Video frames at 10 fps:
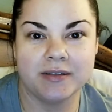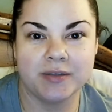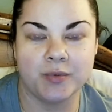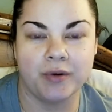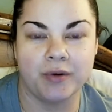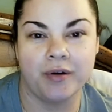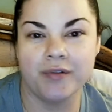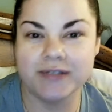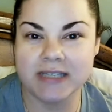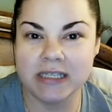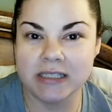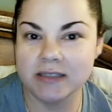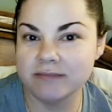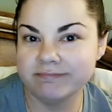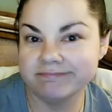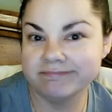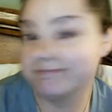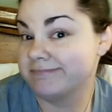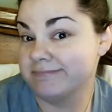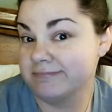Swarovski?
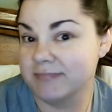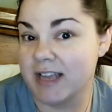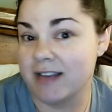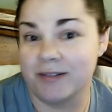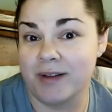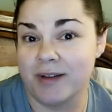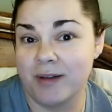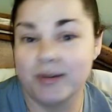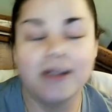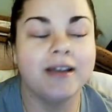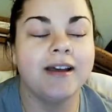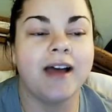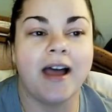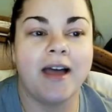I don't know. I